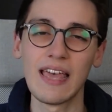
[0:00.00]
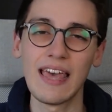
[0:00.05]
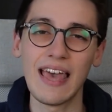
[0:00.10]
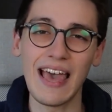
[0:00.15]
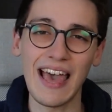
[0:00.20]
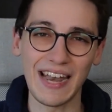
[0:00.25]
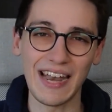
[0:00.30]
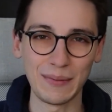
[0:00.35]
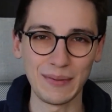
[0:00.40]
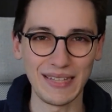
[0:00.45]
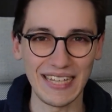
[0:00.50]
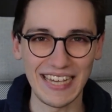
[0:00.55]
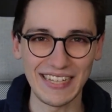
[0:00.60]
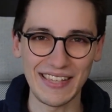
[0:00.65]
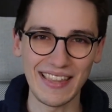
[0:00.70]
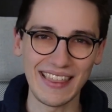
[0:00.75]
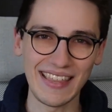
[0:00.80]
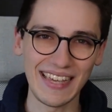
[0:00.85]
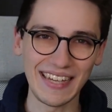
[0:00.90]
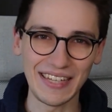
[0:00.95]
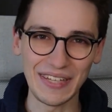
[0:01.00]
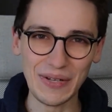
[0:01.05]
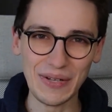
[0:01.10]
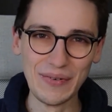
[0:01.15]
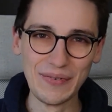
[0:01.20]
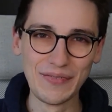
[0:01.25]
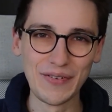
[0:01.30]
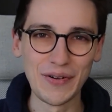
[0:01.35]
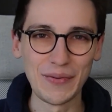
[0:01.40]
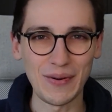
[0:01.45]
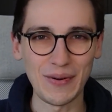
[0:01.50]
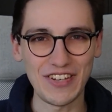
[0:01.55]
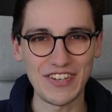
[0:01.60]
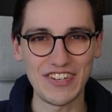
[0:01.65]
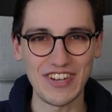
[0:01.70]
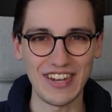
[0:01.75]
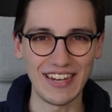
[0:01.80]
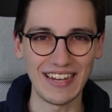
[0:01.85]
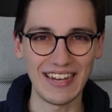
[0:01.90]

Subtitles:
And I would like to thank you for watching,